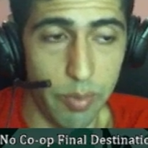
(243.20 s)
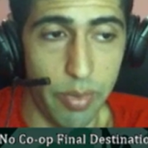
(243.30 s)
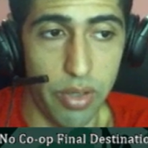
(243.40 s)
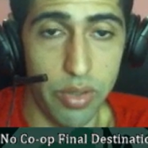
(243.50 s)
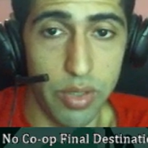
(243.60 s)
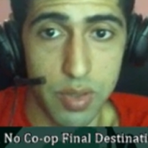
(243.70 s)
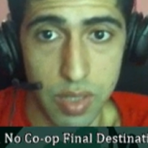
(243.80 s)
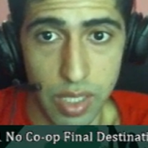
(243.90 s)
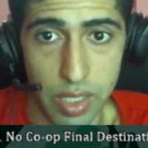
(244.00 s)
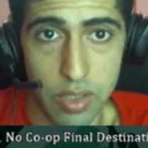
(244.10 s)
barrel in the
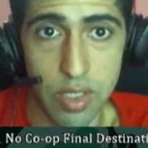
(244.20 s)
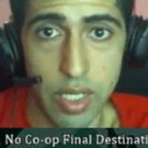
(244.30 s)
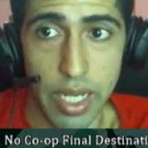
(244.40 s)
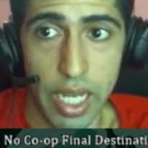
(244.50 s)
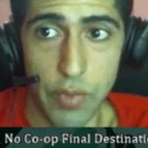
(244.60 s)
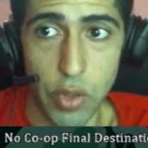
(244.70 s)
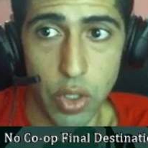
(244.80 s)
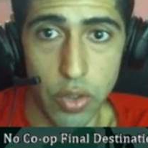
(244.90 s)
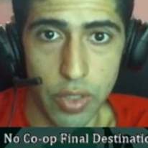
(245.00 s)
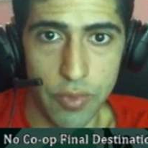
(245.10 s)
stage, and if
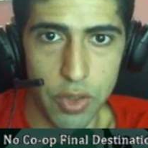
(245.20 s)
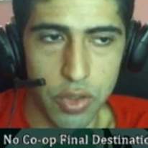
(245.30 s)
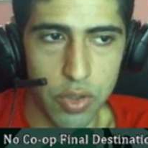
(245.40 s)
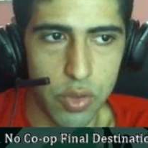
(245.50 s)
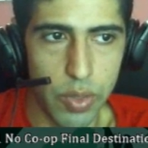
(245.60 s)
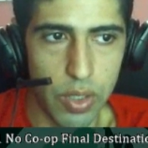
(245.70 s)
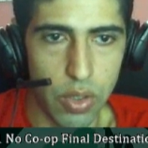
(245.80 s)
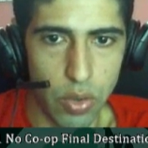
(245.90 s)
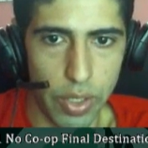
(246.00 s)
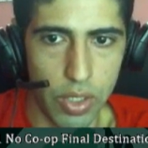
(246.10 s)
you choose to
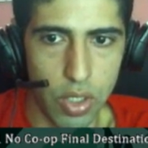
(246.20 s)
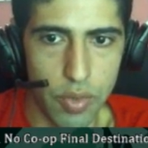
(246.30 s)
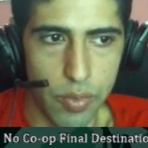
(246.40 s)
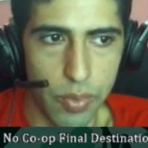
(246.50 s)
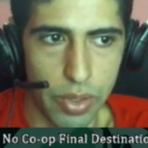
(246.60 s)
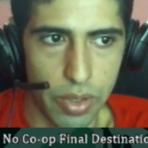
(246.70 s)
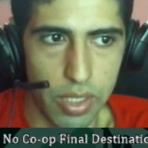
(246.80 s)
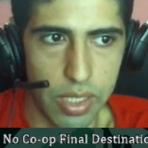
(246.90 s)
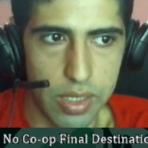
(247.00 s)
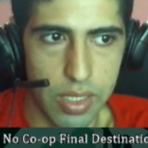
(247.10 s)
ignore it and go with one hard
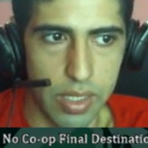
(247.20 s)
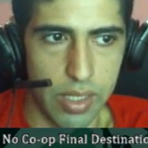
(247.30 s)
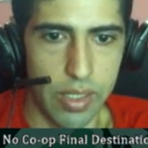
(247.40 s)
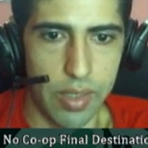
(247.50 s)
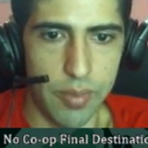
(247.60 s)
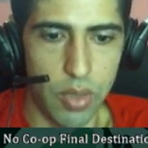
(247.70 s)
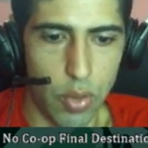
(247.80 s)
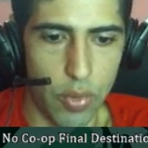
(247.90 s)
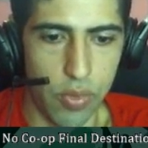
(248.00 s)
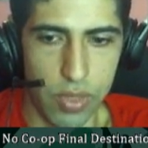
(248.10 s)
Dixie, going
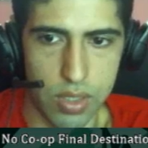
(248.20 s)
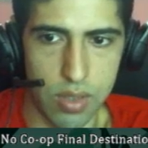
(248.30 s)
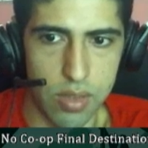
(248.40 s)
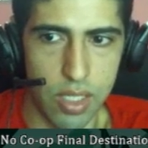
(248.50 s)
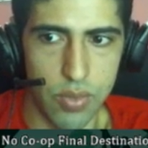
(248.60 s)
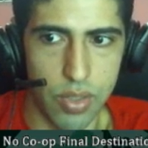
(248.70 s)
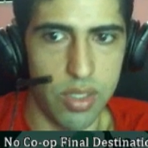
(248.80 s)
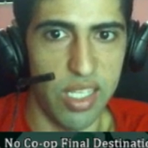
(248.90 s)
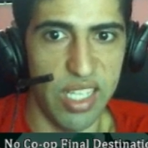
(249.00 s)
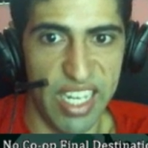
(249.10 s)
through the rest of the stage without
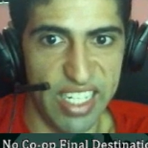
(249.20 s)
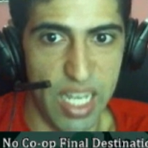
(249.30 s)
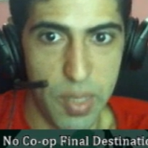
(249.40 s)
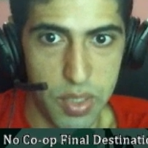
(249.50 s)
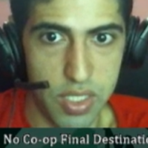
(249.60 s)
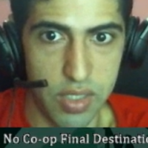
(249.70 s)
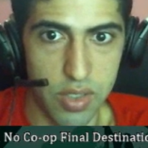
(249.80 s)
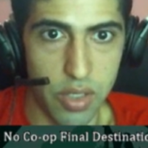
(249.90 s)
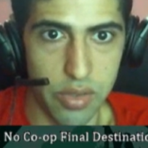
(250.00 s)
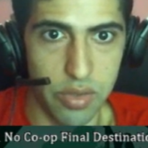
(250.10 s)
taking any damage is
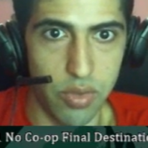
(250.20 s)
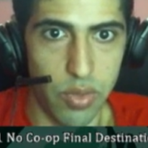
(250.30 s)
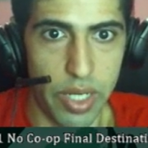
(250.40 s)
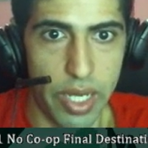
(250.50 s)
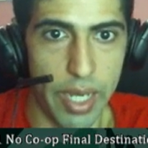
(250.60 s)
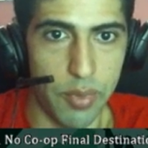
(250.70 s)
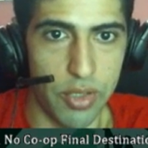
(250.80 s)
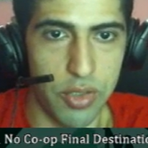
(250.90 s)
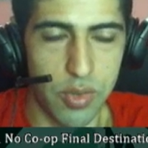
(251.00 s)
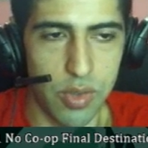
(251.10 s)
also a high
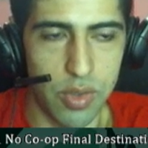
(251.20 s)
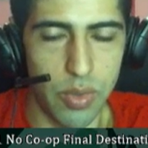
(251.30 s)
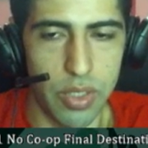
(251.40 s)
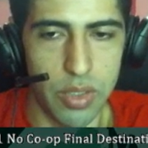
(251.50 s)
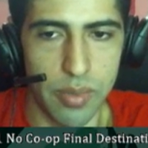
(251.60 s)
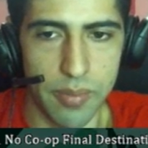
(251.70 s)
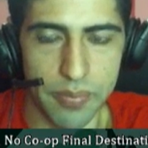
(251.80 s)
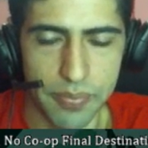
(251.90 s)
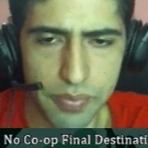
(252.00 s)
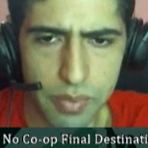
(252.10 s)
pressure situation.
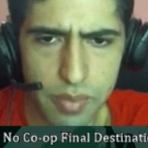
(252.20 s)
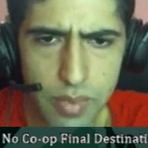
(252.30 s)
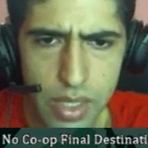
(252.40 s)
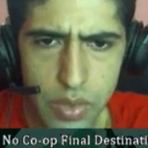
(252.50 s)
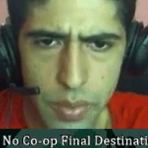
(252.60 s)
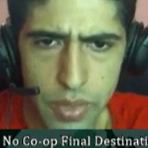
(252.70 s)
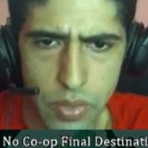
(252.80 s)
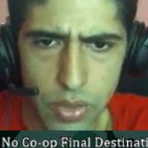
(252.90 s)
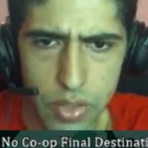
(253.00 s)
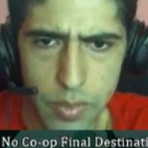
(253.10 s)
So I'm going to
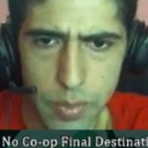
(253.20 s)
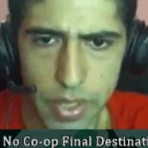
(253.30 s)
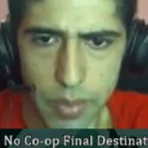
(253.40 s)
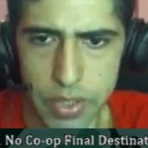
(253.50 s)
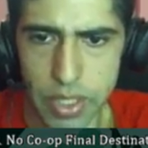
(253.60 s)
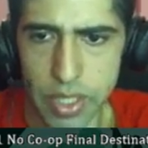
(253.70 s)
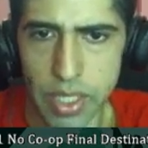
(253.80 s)
roll jump to pick up Diddy,